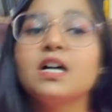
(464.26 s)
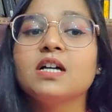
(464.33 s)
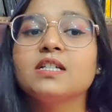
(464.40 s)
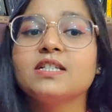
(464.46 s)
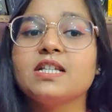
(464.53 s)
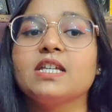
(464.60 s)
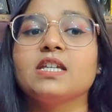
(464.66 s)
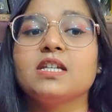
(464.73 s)

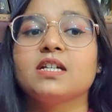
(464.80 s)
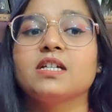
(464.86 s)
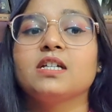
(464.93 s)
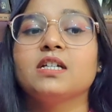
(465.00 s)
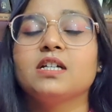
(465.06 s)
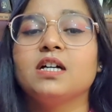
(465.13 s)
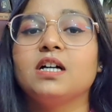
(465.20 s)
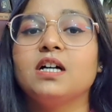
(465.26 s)
see,
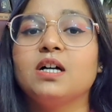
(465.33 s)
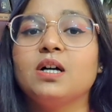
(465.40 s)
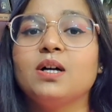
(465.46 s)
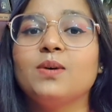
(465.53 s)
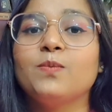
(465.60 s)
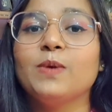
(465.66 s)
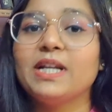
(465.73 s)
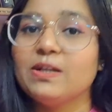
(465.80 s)

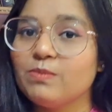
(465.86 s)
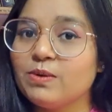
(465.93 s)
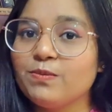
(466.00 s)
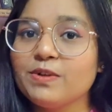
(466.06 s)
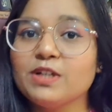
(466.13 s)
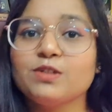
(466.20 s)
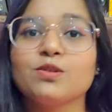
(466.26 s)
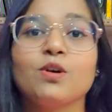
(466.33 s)
whenever
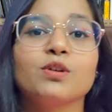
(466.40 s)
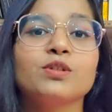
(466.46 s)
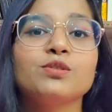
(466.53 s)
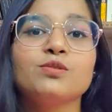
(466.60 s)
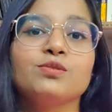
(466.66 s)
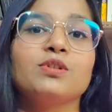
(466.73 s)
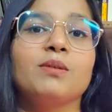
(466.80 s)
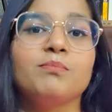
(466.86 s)
we are talking
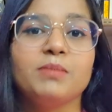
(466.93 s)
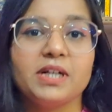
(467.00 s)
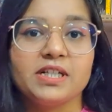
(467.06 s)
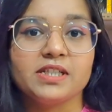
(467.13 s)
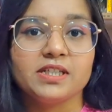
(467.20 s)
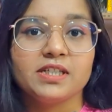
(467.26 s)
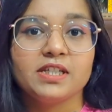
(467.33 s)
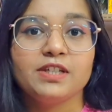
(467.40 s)
to
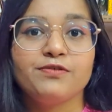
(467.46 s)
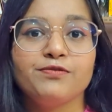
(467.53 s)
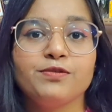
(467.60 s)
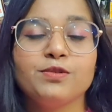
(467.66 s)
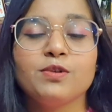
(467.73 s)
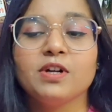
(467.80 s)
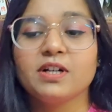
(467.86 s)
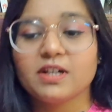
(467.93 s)
somebody, if
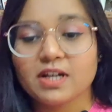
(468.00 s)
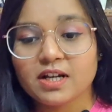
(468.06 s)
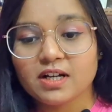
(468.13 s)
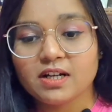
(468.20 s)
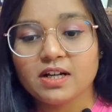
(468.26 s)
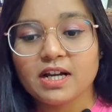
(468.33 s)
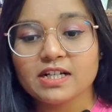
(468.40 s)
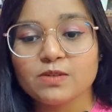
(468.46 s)
you are
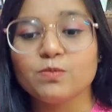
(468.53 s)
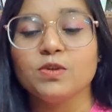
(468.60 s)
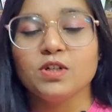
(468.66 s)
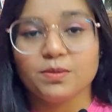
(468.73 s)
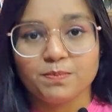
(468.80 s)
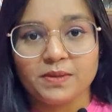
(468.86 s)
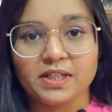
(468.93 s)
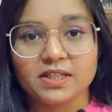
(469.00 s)
at a
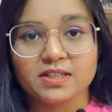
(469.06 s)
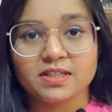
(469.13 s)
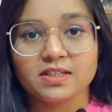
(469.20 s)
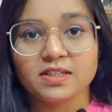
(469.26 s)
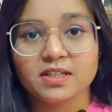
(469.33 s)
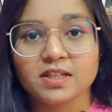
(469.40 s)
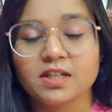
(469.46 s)
workplace,